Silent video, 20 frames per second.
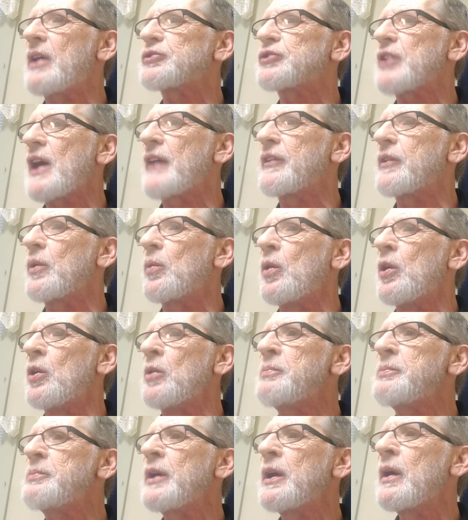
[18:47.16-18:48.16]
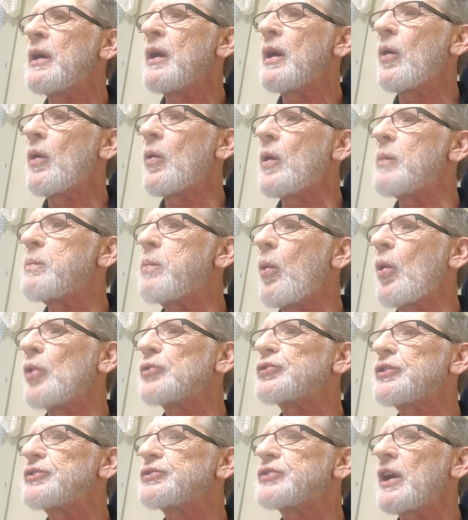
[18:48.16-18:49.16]
outside the womb, or
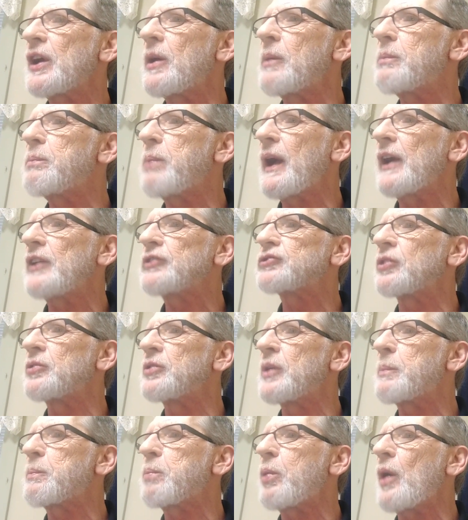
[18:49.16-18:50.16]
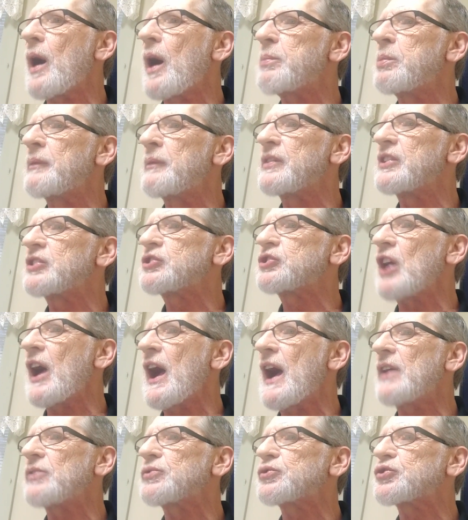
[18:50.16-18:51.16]
abortions that are based on the problem of the
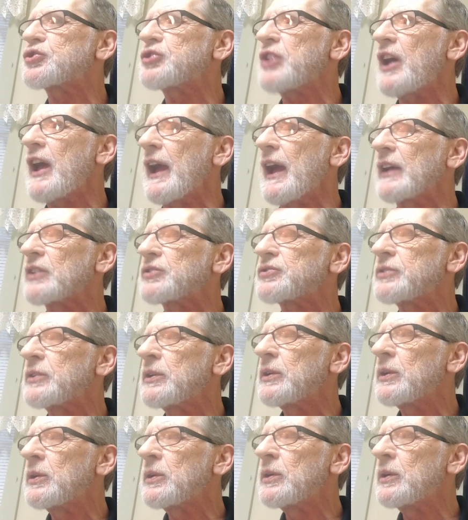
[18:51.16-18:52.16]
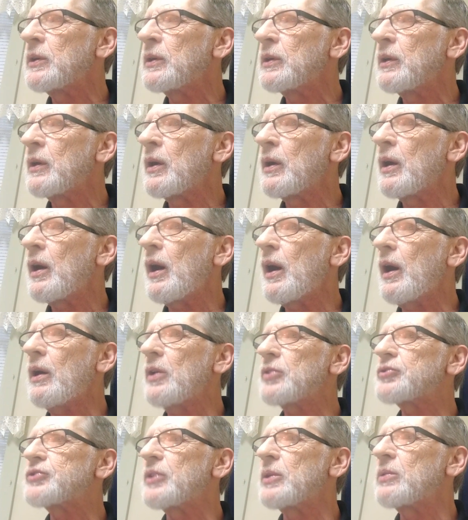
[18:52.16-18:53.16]
child's sex.
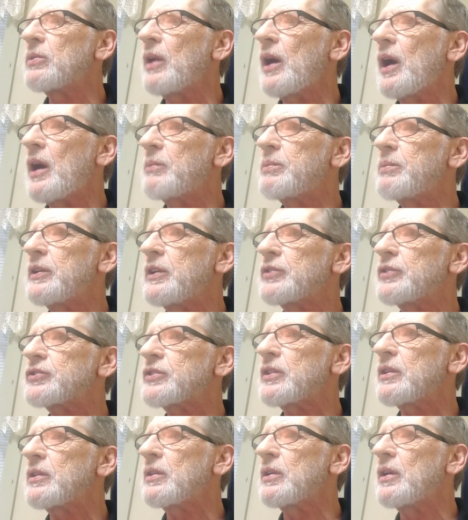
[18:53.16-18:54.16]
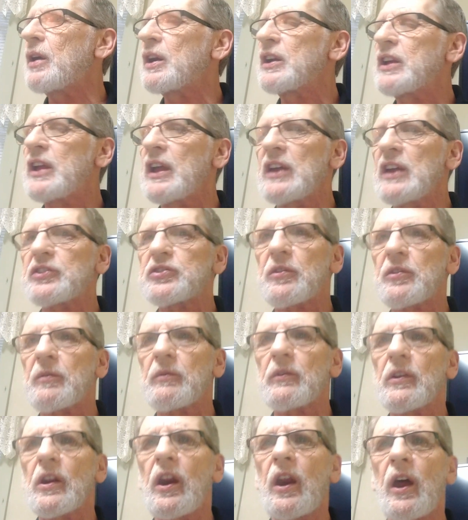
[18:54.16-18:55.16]
Also lobbyists against
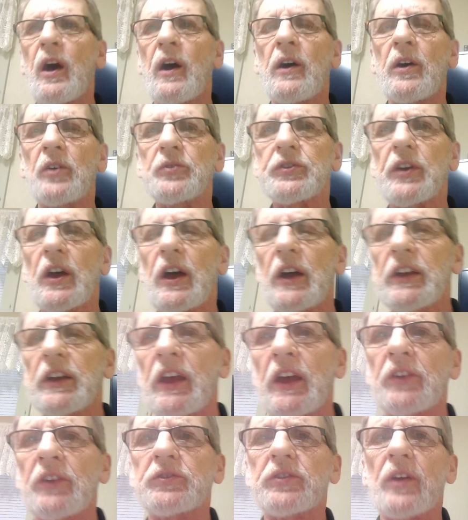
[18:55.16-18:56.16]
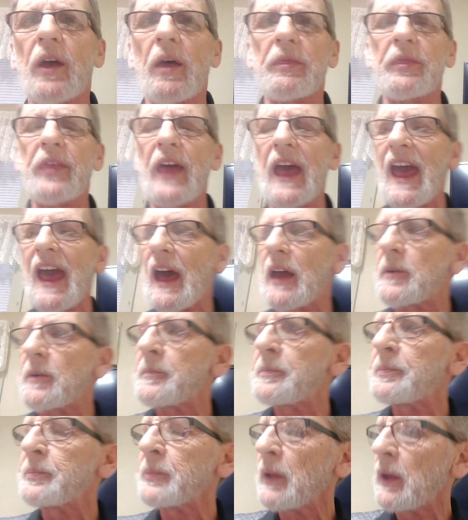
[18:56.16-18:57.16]
laws against
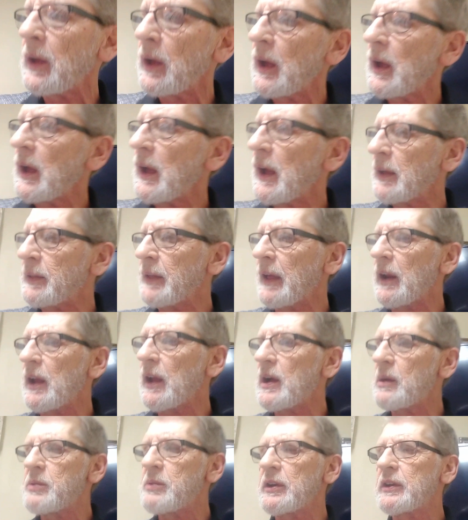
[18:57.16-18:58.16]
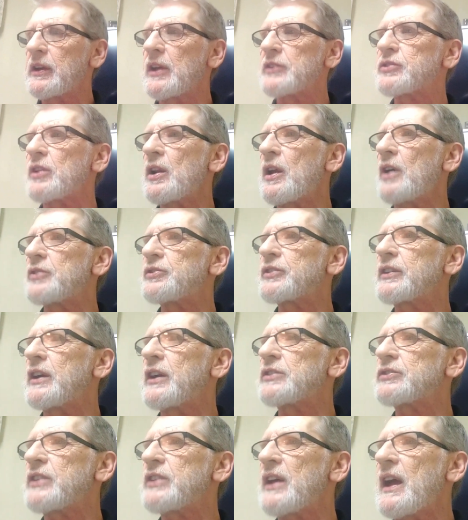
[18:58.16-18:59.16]
that. And they lobby against the laws
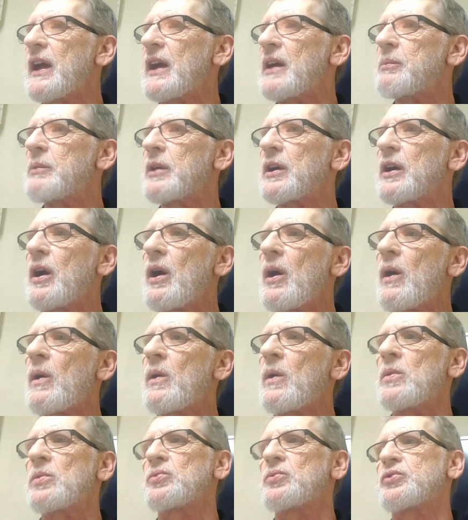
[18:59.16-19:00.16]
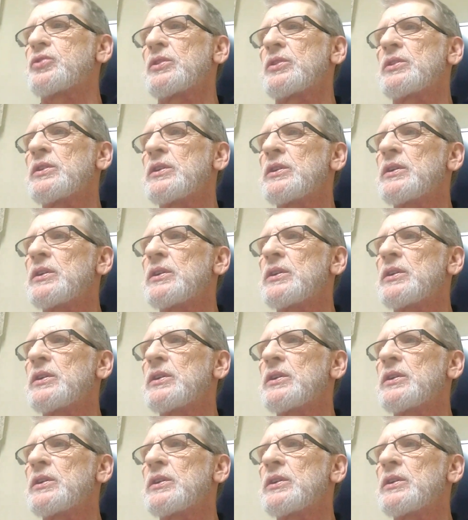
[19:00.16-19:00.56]
against that because